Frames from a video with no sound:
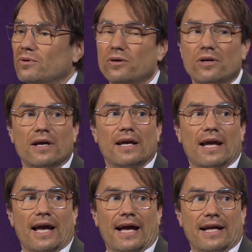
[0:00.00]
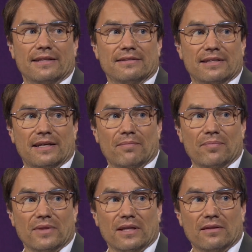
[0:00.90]
were. And
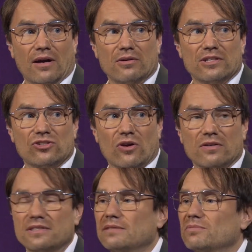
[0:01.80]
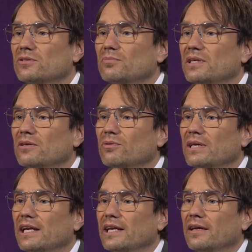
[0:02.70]
now this shock seems to be
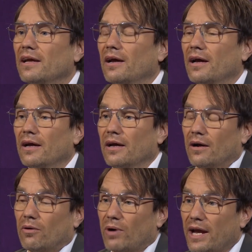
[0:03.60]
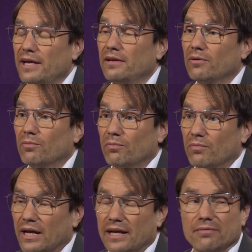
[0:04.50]
really away.
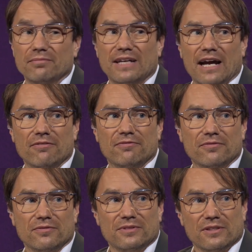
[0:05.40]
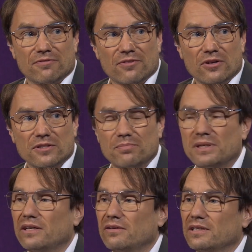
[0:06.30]
We have the first
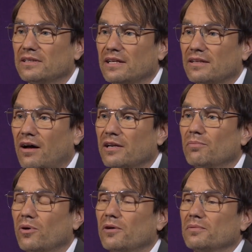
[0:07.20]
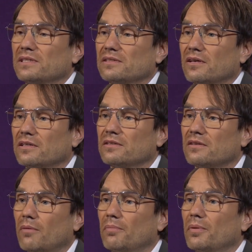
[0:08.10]
period that the unemployment is not a
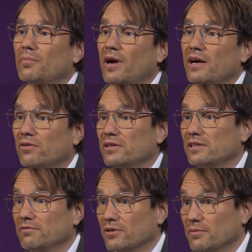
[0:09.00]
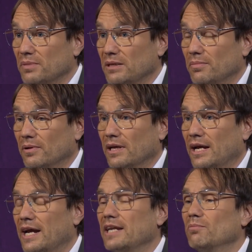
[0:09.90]
top priority for the people
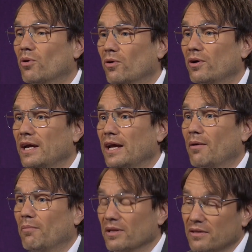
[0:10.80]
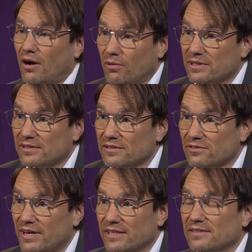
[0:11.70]
anymore. But now it's the
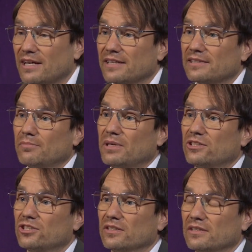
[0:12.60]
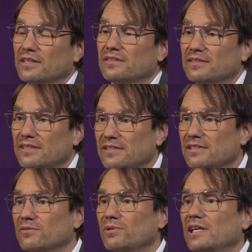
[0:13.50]
stress, as I mentioned. This
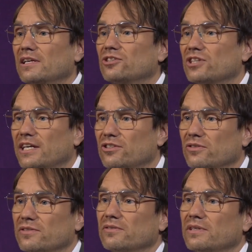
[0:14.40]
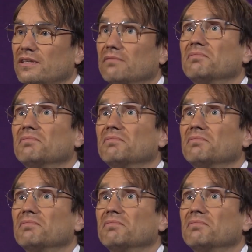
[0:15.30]
is really a change also in,